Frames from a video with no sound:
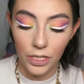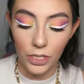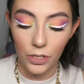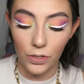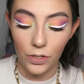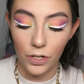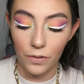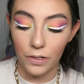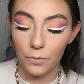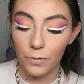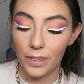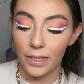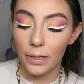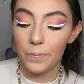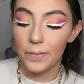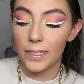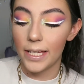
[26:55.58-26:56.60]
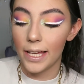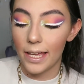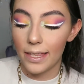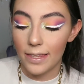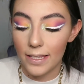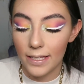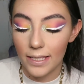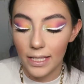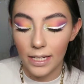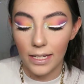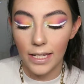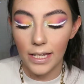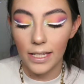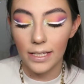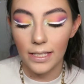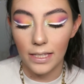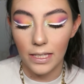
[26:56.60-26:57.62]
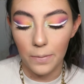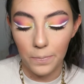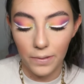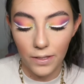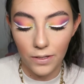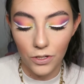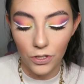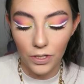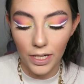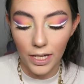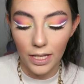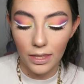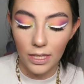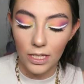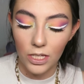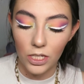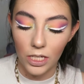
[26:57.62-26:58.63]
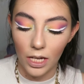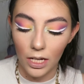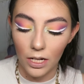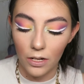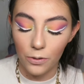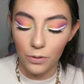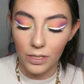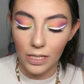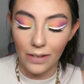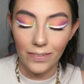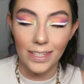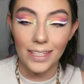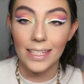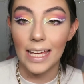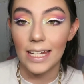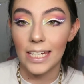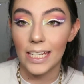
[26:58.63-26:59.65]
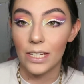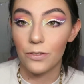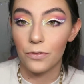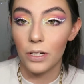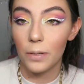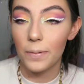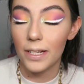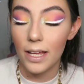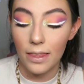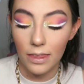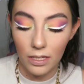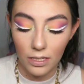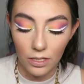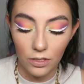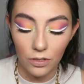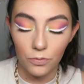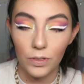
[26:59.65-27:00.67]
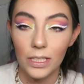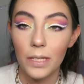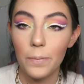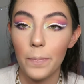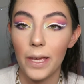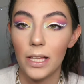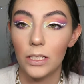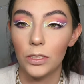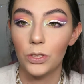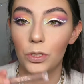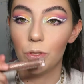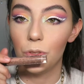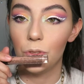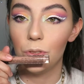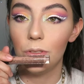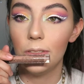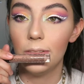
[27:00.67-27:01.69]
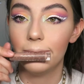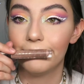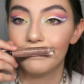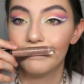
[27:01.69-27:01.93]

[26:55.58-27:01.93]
to go in with lipstick, and this is the NYX Lip Lingerie in this shade 07 Satin Ribbon, and this is a really pale nude.